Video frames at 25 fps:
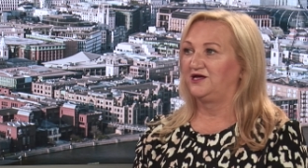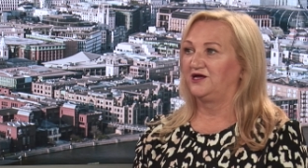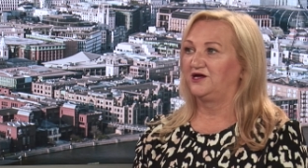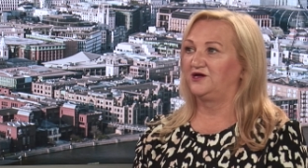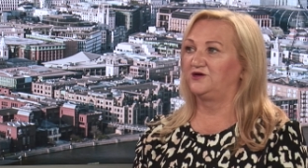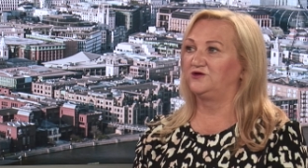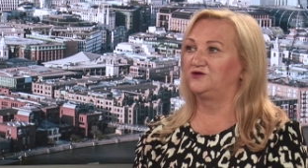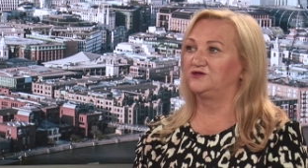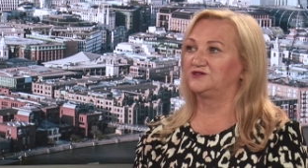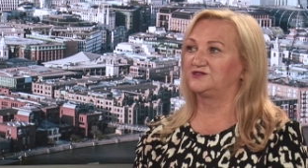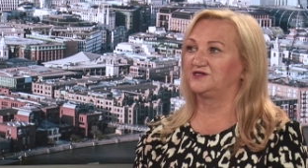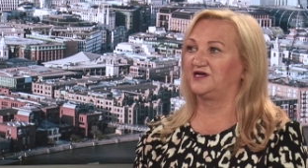
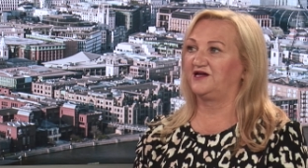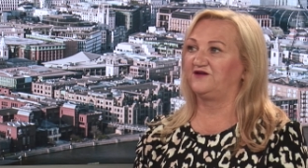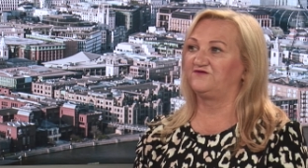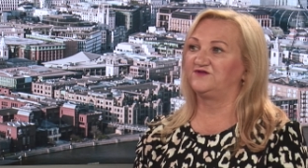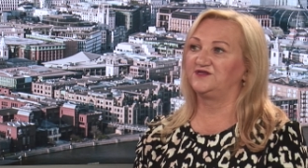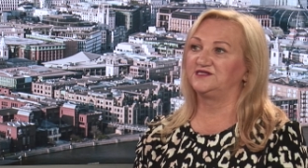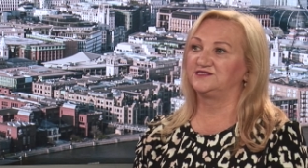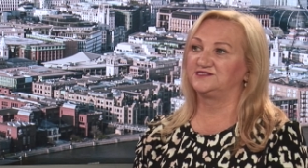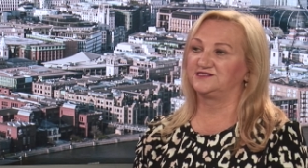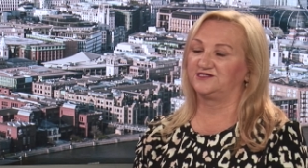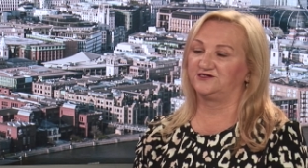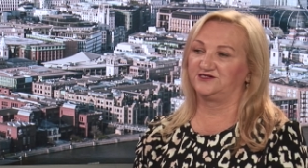and also have
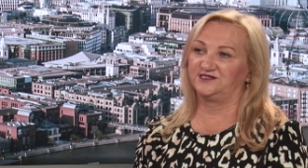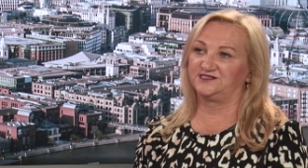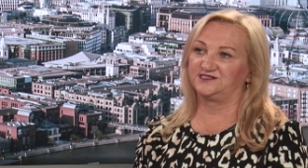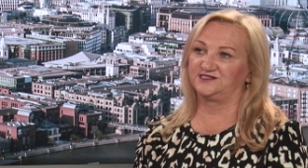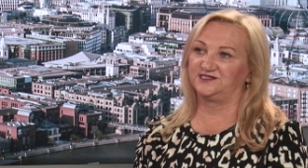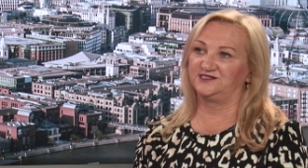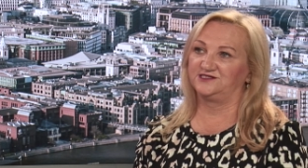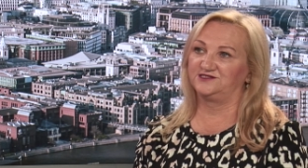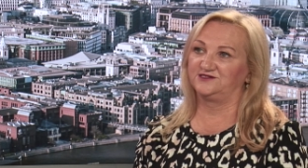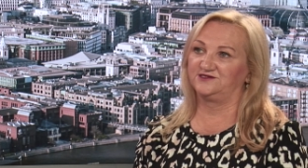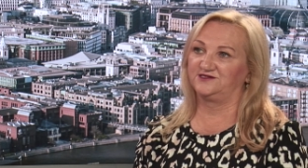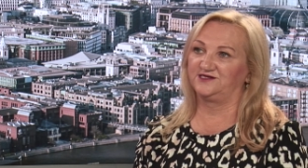insights
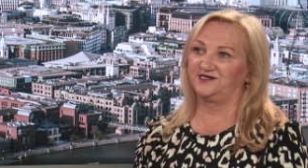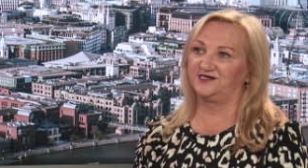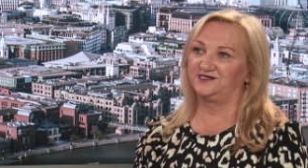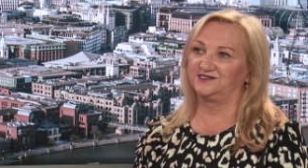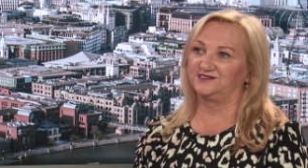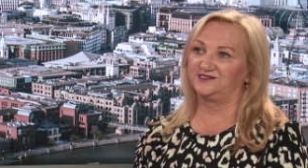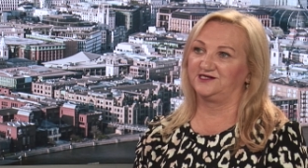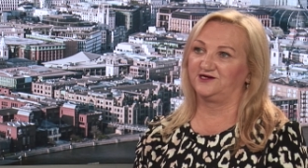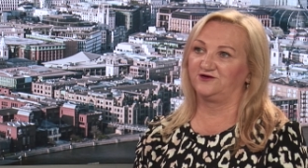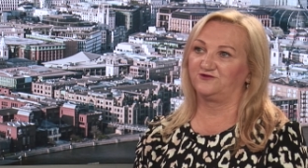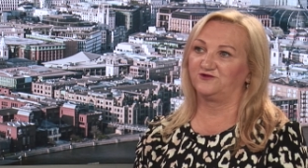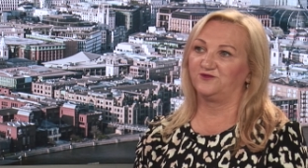into
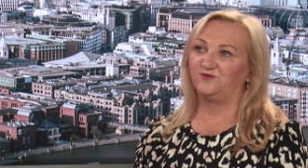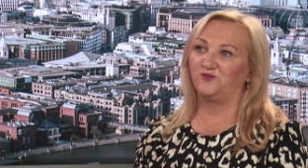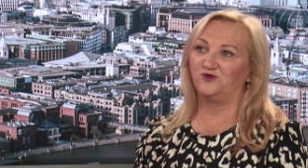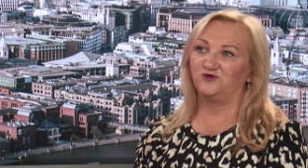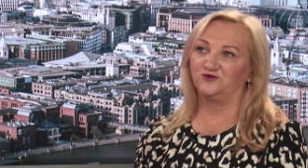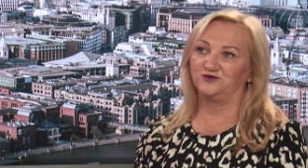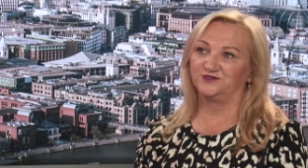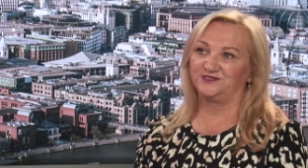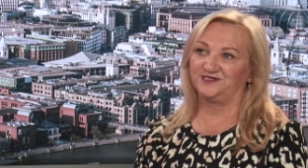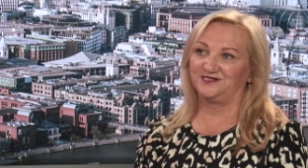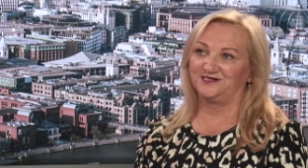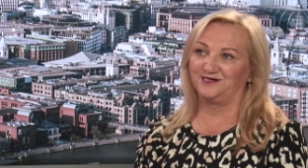things like
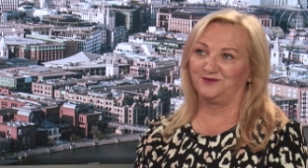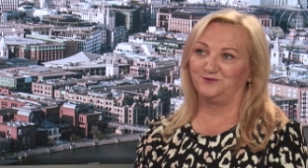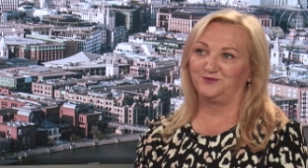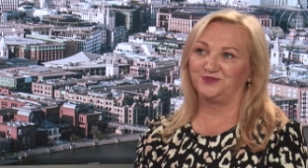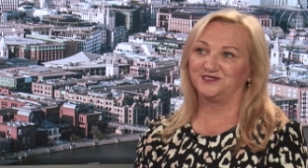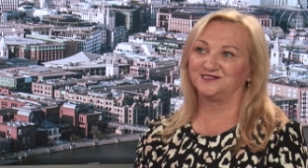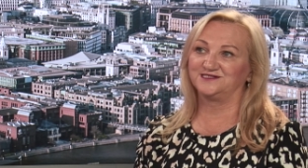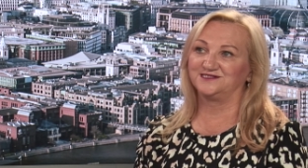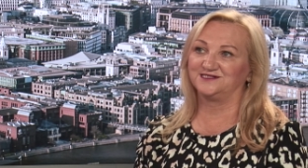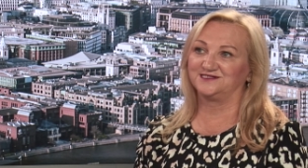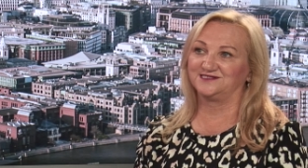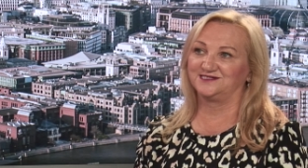reporting and
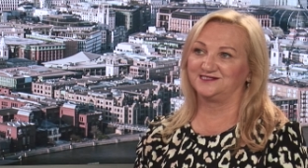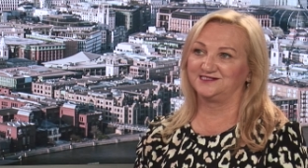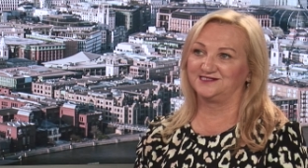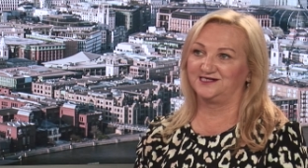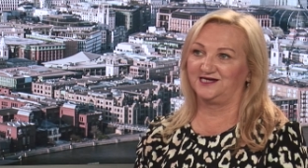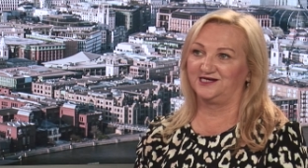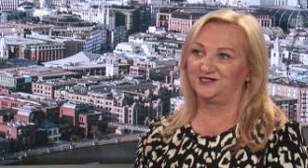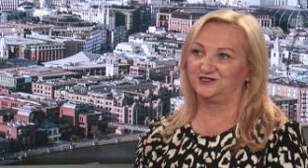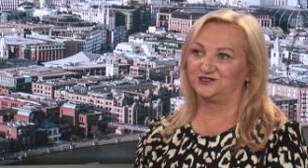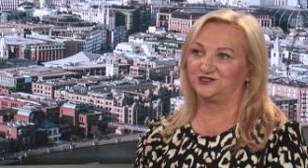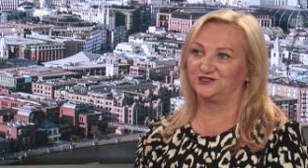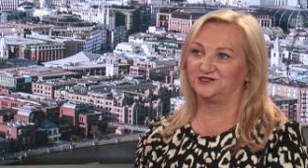business
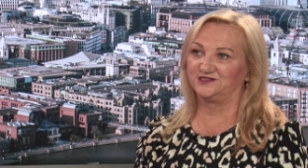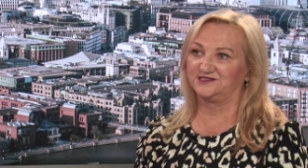intelligence